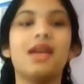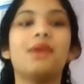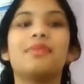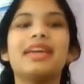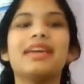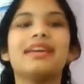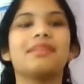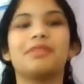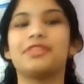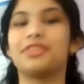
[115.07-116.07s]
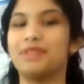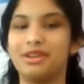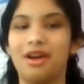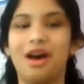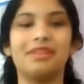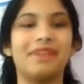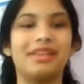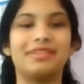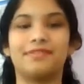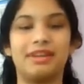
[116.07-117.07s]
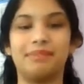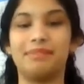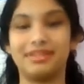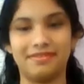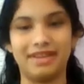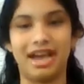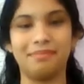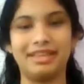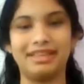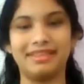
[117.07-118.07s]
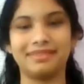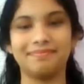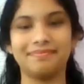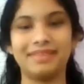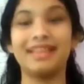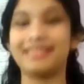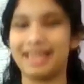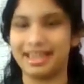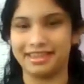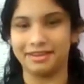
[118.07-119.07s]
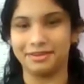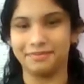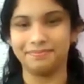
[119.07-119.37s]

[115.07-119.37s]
we can pursue a non-invasive treatment of diabetes. Thank you.